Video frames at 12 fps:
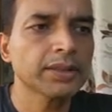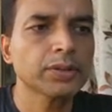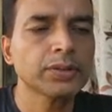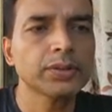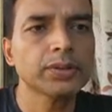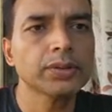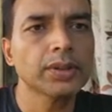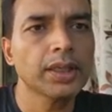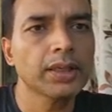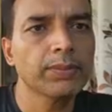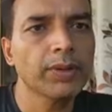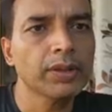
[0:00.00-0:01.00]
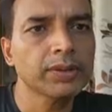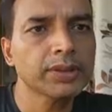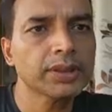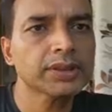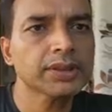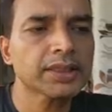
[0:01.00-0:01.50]
through
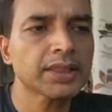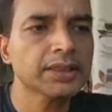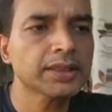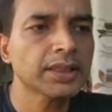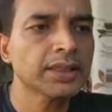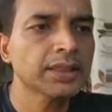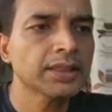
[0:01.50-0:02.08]
browser's extension.